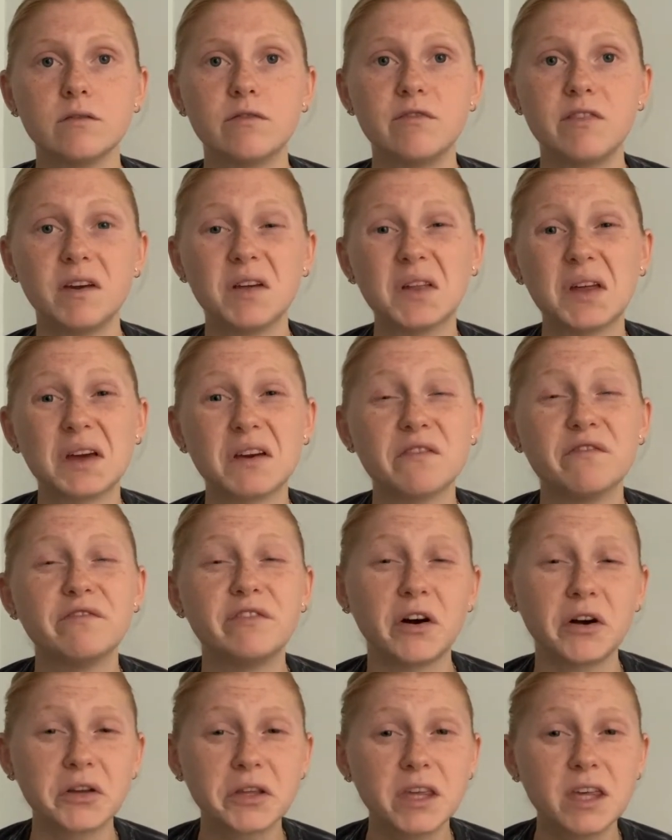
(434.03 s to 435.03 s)
feeling
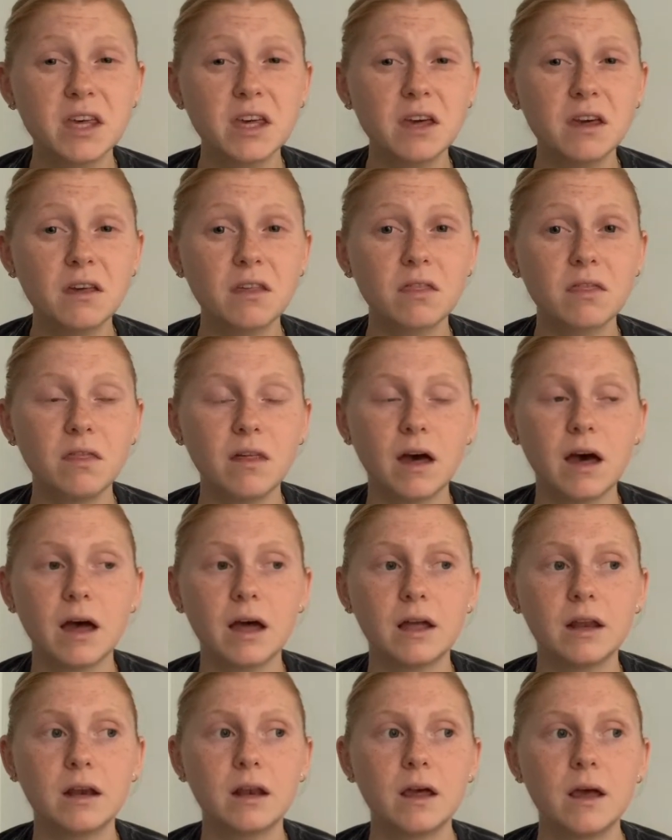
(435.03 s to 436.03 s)
funky
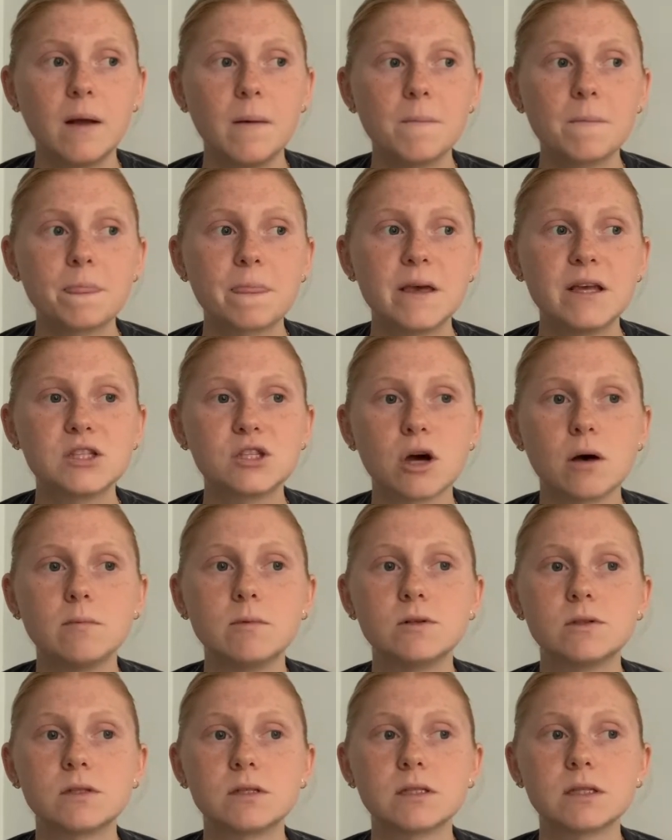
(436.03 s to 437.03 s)
that it's
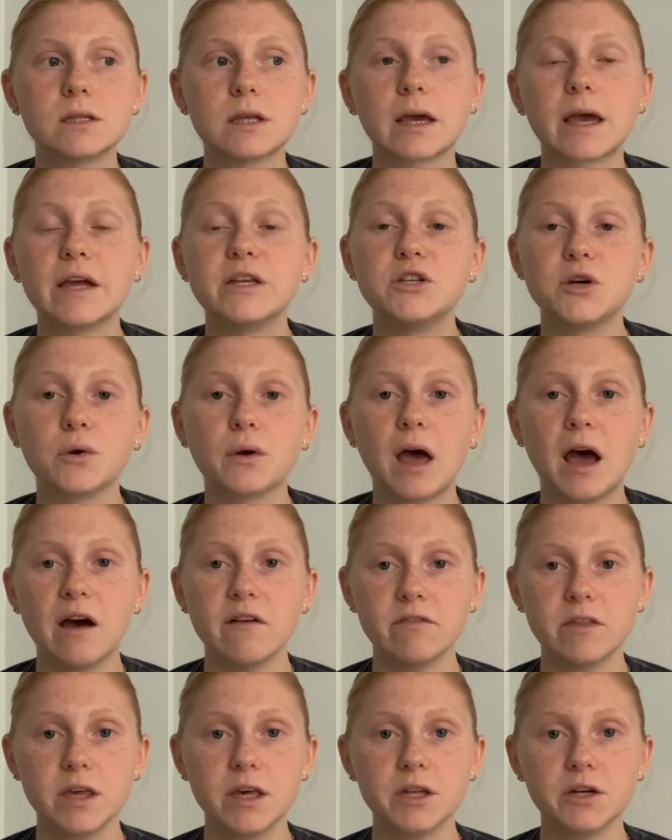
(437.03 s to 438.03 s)
almost like I don't
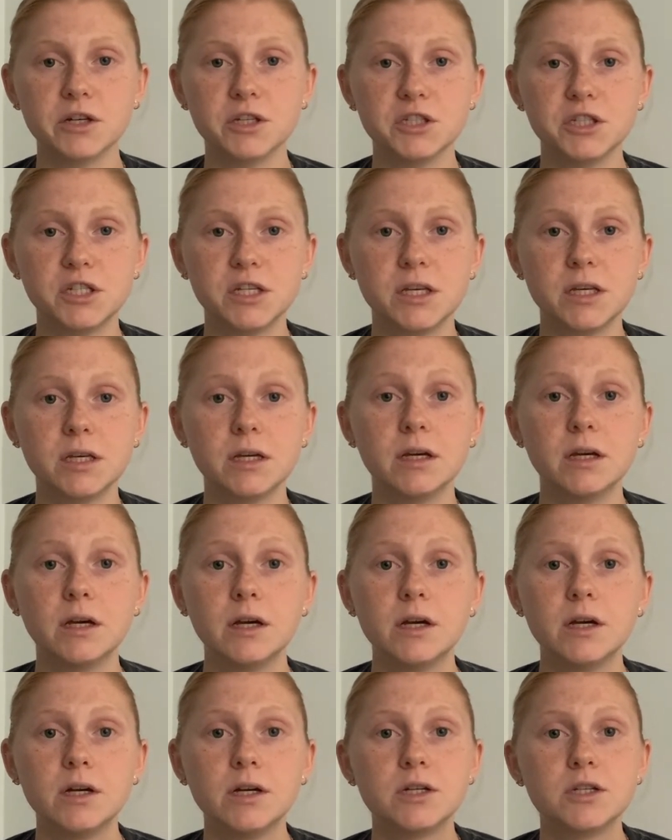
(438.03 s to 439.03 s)
have the energy
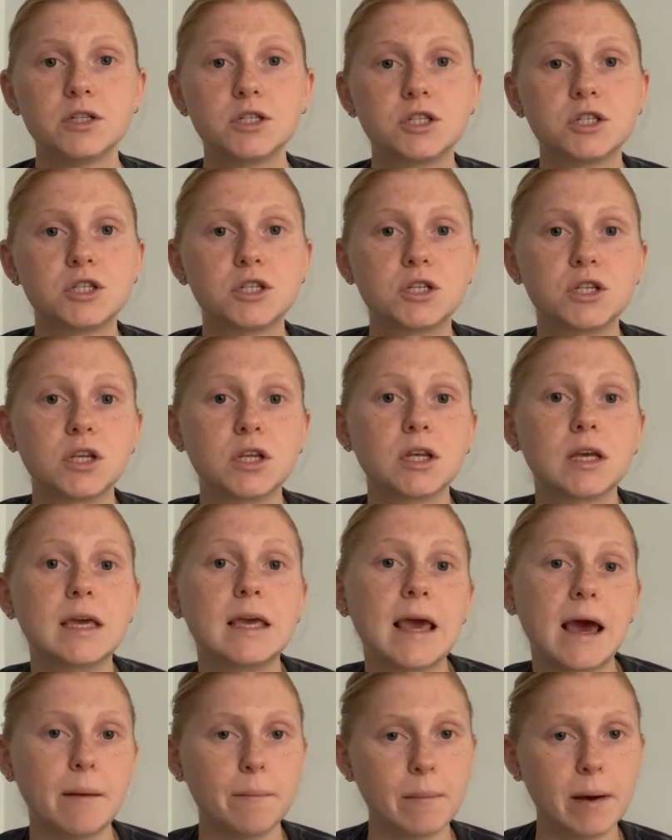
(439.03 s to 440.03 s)
to
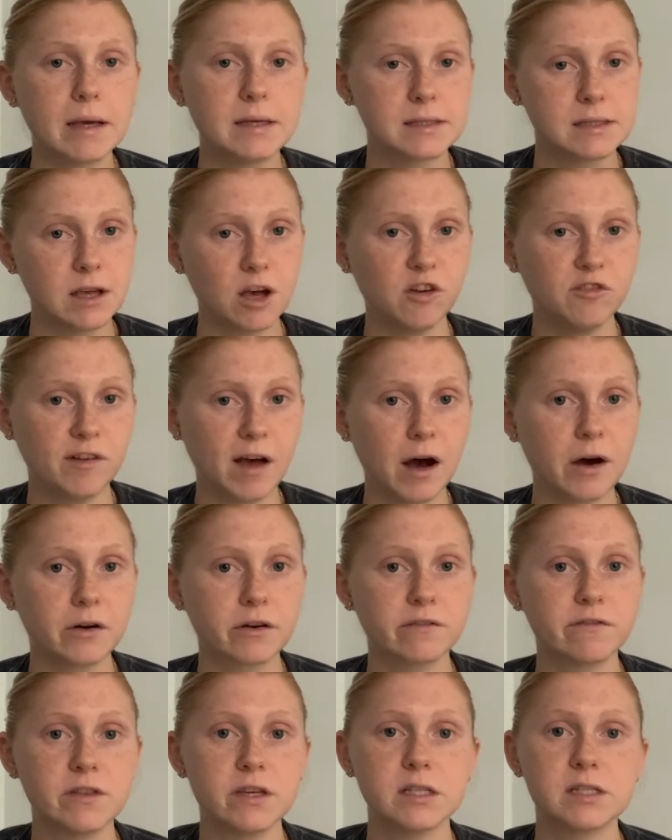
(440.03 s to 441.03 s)
get myself out
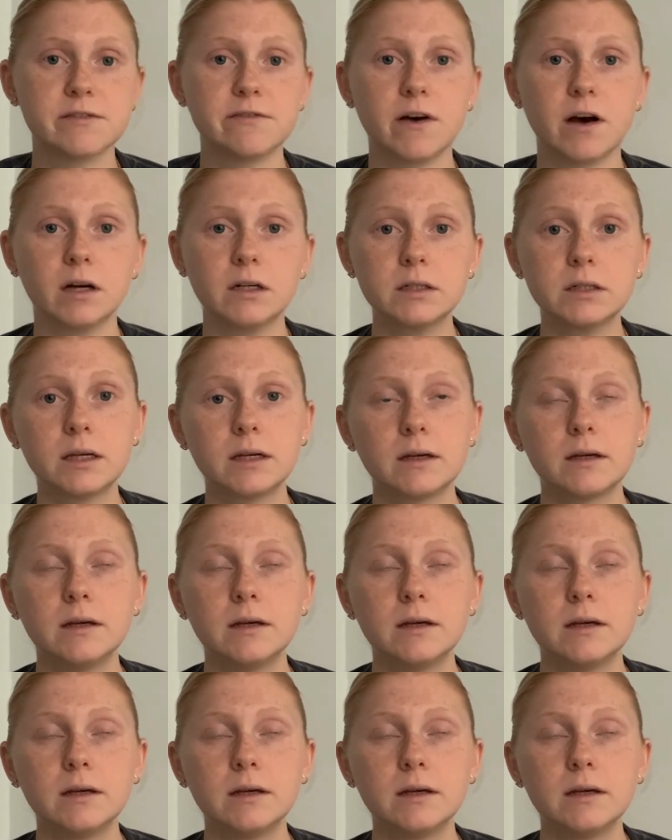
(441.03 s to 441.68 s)
of this funk.